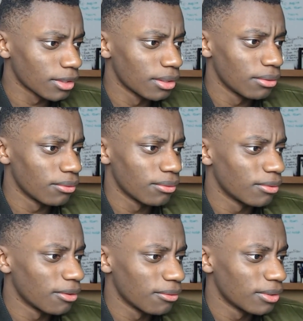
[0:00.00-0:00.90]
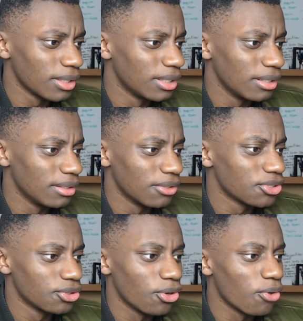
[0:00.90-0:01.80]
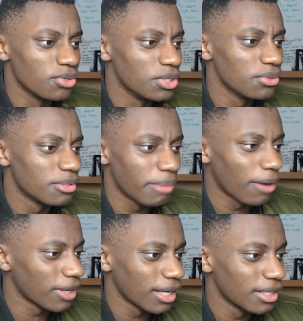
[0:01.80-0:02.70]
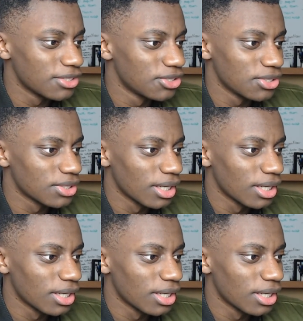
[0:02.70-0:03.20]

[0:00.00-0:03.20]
Well, there's no news about it. It's just